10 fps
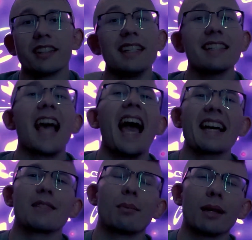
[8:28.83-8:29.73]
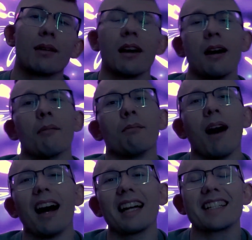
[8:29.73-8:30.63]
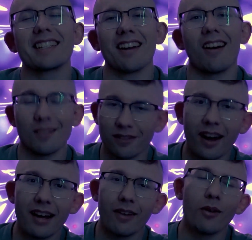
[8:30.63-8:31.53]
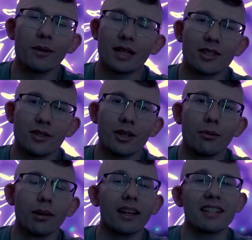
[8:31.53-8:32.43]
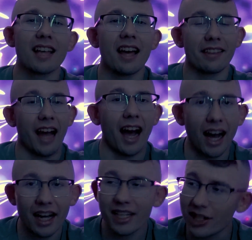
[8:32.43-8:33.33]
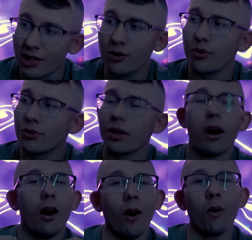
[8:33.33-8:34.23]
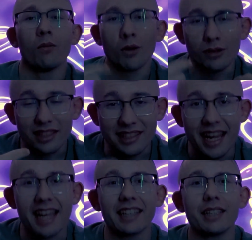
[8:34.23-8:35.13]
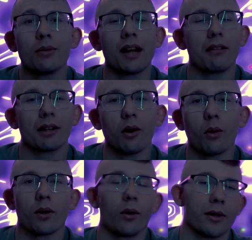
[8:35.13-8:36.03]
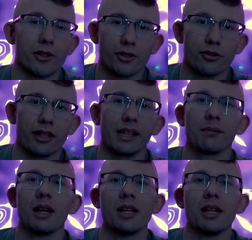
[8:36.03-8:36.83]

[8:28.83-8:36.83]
This has been my top 5 OBS Studio plugins that I use almost daily when I record or stream.